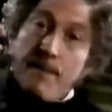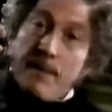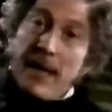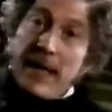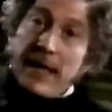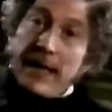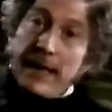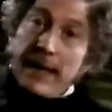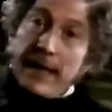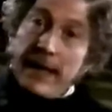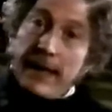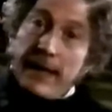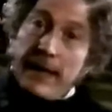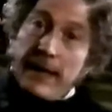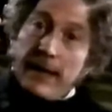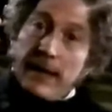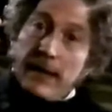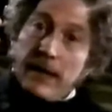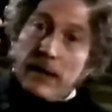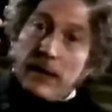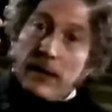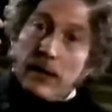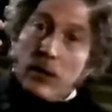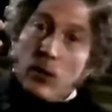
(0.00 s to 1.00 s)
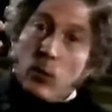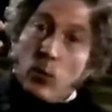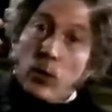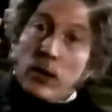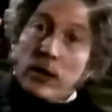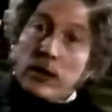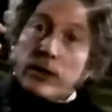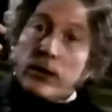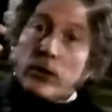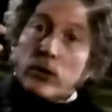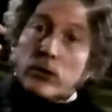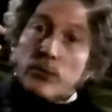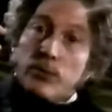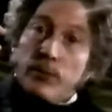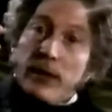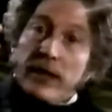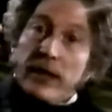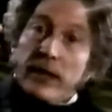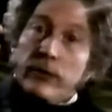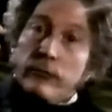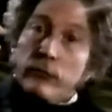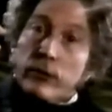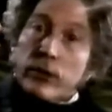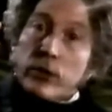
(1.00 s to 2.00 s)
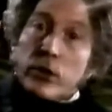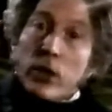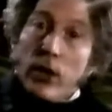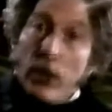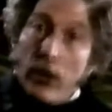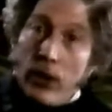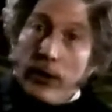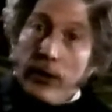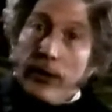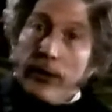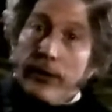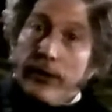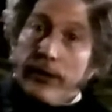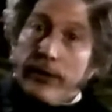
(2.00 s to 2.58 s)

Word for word: money will not be returned.